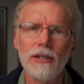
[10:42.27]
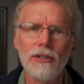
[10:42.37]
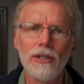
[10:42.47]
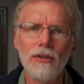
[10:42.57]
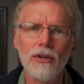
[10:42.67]
You
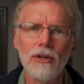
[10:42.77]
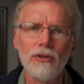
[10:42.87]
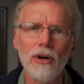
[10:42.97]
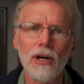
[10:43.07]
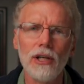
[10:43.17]
just don't
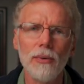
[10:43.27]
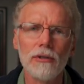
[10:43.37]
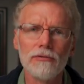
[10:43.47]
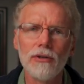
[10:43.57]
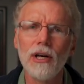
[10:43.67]
do it. You
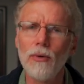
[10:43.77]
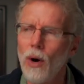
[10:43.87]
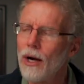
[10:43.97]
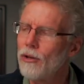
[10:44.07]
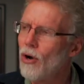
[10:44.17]
would really
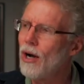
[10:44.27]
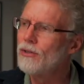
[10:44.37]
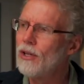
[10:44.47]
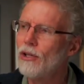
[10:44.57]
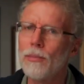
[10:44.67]
want to talk
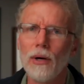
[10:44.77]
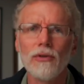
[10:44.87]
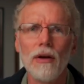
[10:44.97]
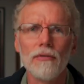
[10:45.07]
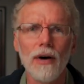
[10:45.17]
to this
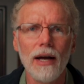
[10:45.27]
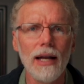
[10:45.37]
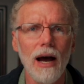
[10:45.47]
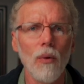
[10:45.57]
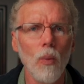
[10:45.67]
person and find
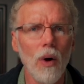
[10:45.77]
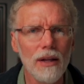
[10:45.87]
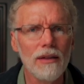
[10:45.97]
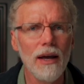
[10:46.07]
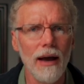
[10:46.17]
out
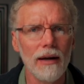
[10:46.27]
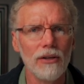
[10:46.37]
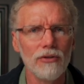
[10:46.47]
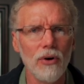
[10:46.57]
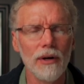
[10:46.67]
what the heck
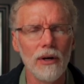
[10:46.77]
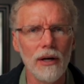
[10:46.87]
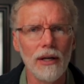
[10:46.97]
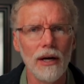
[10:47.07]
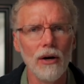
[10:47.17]
is going
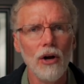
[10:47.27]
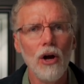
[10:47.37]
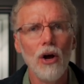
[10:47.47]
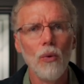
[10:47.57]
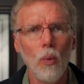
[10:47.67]
on here.
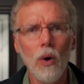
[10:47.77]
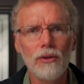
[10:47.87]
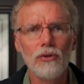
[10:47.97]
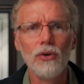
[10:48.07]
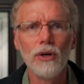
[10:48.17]

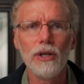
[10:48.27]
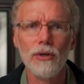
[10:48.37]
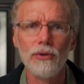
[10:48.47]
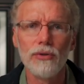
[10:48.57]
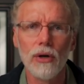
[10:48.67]
What took
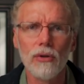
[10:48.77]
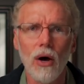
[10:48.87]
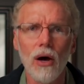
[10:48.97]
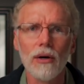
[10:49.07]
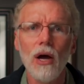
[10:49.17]
you so
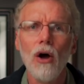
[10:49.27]
long?